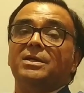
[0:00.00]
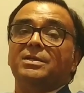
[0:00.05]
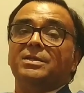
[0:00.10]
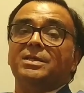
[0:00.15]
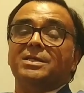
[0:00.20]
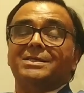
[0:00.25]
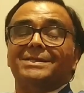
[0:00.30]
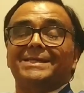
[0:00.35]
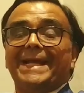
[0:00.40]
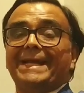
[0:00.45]
The
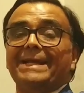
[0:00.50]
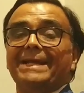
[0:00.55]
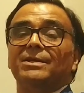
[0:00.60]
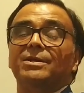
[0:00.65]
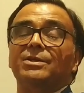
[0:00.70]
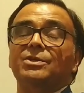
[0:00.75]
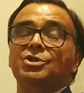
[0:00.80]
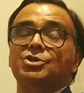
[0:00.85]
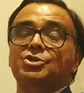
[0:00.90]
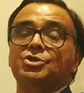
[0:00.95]
second
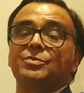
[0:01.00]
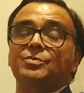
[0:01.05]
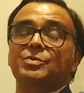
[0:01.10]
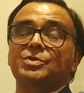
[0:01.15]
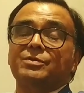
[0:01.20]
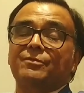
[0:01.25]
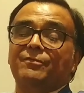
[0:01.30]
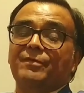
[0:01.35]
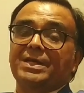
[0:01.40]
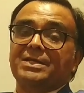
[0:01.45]
condition which
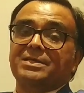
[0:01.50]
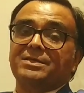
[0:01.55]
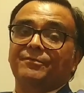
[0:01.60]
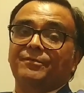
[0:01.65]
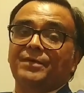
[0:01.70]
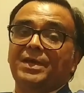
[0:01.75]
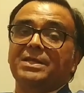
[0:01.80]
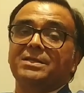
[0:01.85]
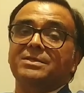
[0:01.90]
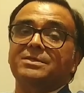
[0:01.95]
affects the
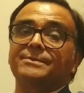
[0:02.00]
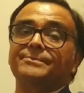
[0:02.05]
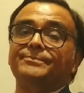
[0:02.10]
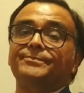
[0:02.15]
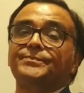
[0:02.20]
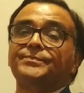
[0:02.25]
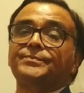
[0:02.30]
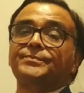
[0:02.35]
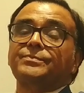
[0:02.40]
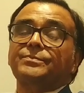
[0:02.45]
veins
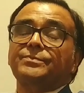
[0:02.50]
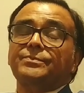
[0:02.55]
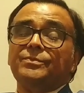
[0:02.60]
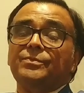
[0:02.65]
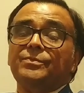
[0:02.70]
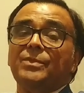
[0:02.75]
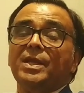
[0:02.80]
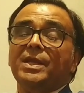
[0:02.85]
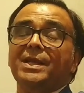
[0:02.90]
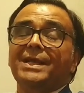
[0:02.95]

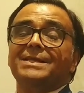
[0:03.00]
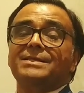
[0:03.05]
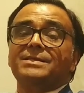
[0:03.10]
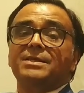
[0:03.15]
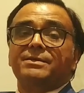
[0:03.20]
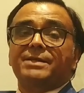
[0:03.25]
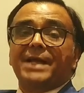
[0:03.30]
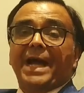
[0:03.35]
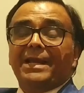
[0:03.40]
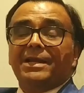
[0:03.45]
is a
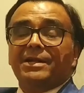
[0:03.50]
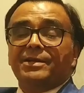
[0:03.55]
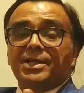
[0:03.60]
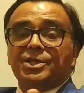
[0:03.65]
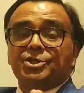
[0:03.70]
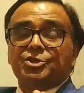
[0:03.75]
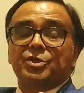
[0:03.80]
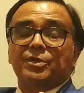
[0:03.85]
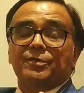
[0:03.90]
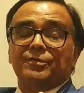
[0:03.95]

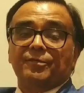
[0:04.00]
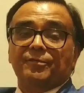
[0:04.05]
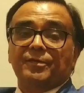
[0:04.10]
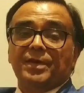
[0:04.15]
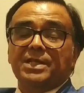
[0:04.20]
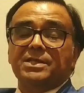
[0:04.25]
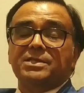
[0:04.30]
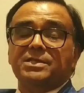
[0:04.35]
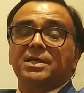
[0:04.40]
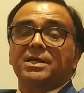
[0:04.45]
dilatation of the
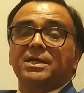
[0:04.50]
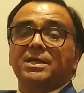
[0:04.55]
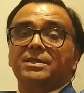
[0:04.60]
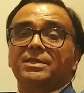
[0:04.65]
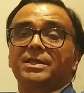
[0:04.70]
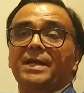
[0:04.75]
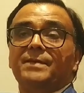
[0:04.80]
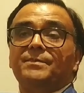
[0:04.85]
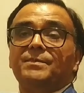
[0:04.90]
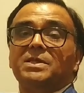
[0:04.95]
veins.
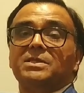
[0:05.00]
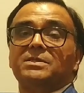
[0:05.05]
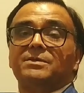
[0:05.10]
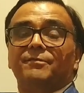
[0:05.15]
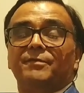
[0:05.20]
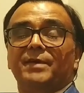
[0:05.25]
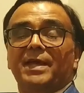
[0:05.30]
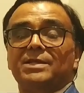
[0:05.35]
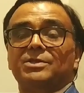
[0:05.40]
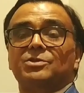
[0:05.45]
That means the
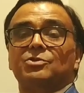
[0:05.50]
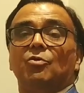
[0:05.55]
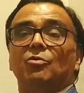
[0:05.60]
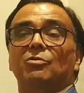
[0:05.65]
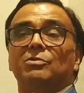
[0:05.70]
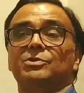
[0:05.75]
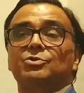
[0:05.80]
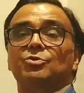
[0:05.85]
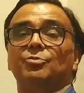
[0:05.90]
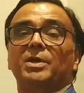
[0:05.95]
veins
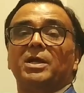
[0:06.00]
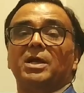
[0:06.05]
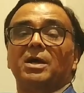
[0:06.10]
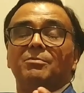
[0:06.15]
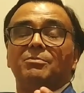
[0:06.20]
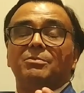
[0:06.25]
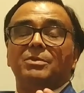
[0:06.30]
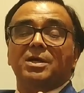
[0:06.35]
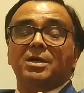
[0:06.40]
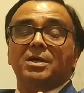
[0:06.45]
also
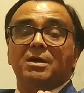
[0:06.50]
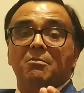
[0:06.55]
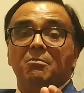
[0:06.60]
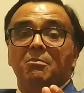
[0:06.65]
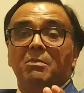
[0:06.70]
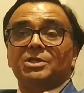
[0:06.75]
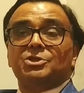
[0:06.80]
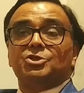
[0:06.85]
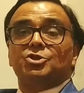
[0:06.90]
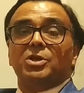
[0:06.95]
become
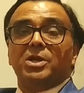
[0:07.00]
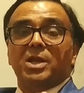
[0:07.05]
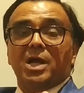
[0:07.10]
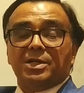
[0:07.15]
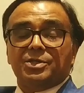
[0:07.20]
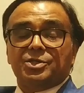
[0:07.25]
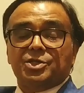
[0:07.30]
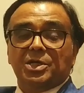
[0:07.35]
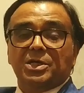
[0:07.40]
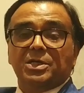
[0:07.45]
much
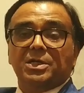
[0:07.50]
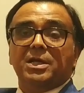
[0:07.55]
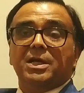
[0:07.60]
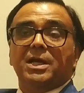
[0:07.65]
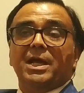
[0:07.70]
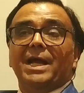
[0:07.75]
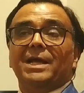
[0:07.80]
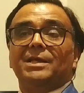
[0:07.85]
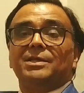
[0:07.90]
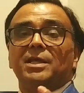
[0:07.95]
larger
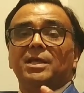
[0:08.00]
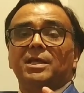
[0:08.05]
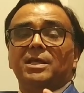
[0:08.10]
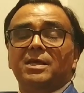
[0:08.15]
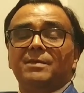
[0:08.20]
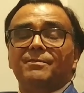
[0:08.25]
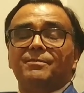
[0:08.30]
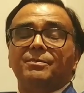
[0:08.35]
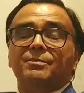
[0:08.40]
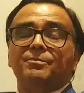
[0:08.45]
and they
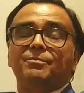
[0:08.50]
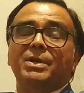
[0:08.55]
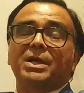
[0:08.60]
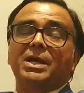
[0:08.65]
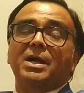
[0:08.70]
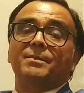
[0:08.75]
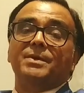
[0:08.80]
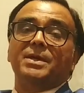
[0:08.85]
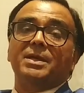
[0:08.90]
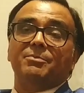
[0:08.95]
keep
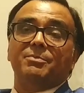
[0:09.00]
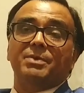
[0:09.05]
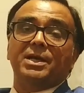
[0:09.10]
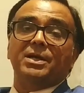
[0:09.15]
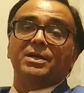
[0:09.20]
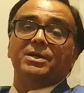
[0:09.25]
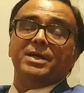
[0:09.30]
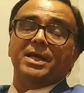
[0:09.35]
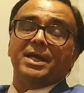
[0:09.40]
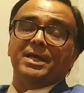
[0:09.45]
becoming
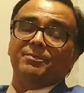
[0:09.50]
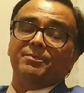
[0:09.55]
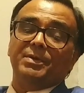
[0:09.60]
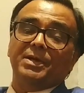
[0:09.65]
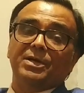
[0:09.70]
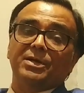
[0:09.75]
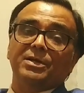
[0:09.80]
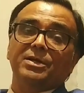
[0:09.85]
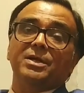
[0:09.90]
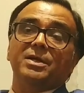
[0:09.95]
bigger and
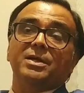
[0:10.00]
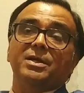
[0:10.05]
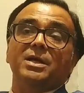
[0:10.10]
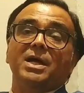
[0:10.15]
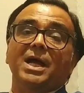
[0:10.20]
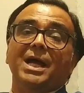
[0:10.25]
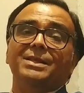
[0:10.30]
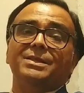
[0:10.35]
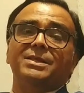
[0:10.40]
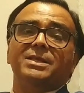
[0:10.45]
bigger,
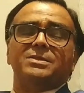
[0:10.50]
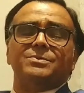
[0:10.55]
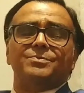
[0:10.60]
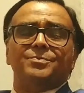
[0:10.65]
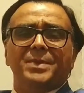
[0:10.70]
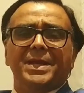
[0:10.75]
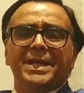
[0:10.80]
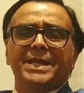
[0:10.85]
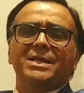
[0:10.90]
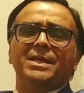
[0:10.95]
and this
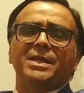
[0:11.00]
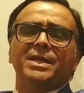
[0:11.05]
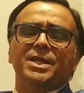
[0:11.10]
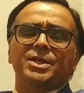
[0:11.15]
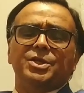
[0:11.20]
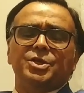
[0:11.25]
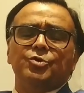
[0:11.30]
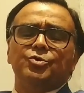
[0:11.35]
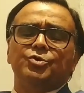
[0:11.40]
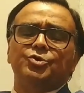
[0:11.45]
mainly
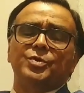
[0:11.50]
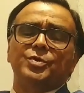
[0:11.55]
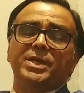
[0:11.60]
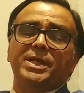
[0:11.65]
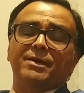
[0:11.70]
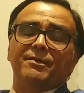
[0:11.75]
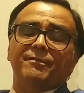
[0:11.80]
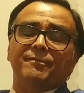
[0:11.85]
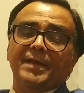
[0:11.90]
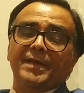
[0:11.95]
and
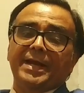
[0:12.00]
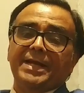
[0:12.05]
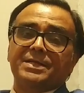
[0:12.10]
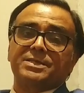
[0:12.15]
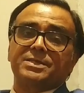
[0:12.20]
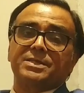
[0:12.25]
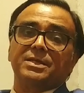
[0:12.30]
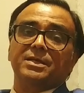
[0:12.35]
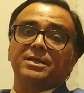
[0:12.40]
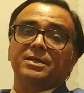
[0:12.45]
usually
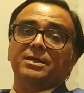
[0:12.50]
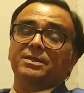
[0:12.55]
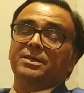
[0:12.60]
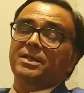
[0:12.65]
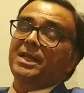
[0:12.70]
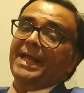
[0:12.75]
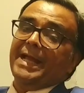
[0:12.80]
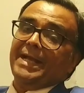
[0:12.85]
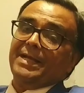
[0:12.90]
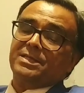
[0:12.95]
affects the
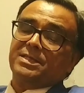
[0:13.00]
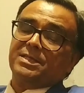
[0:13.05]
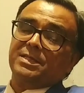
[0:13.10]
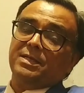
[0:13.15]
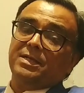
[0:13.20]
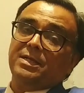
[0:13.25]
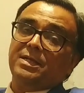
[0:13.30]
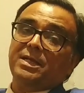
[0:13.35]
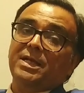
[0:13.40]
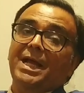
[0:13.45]
legs.
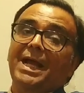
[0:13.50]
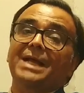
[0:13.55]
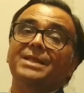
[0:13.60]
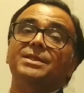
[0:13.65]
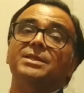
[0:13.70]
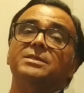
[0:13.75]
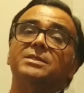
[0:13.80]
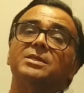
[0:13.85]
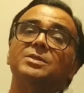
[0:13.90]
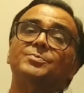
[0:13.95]
And
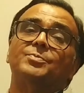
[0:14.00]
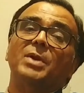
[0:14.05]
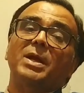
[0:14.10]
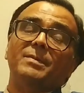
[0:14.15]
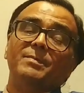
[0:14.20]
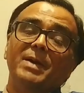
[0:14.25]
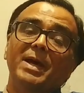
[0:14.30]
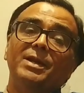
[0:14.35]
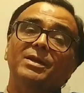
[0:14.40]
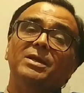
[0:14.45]
this is
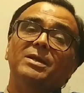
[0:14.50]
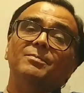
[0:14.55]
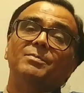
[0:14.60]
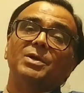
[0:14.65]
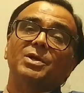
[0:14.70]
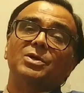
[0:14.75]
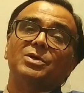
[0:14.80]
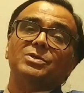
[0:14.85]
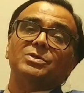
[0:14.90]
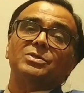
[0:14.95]
primarily
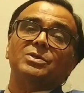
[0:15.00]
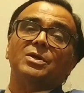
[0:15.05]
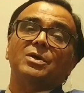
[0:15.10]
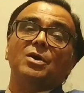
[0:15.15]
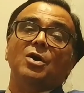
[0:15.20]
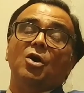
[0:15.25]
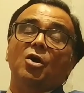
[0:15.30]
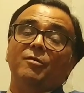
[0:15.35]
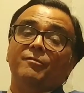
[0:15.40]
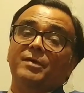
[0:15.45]
because
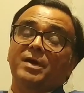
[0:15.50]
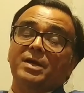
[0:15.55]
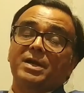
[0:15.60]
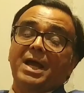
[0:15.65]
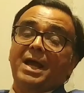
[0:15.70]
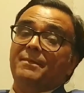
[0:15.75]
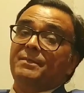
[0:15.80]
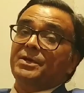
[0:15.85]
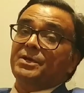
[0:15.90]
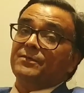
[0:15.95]
of our
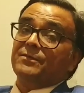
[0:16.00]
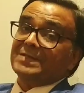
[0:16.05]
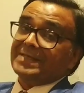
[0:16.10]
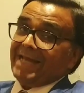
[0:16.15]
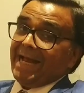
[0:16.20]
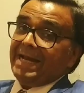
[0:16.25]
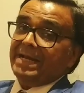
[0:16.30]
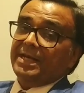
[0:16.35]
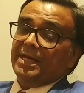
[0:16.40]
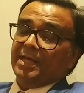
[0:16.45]
habit of
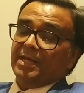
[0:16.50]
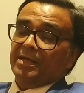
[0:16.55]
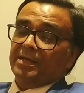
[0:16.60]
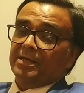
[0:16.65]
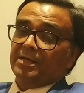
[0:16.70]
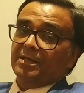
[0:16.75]
standing.